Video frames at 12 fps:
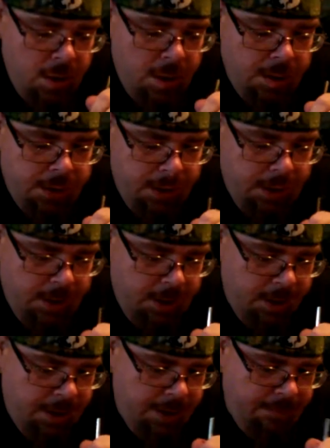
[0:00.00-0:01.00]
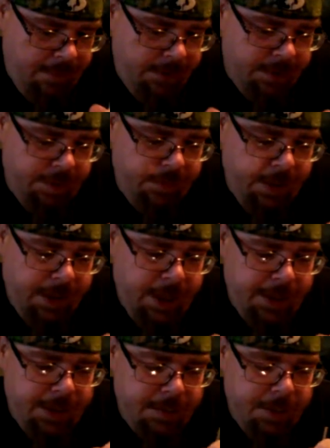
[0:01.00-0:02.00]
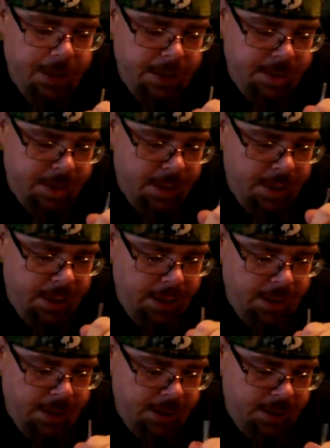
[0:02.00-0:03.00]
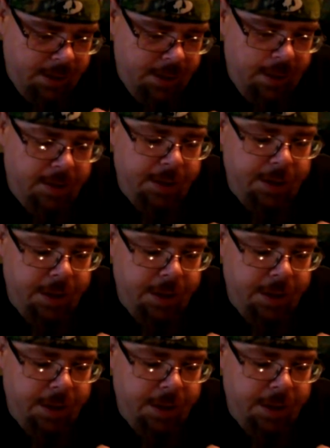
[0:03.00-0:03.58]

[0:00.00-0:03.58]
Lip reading: Because the other downfall is everything kicks up around the side and it doesn't get down near the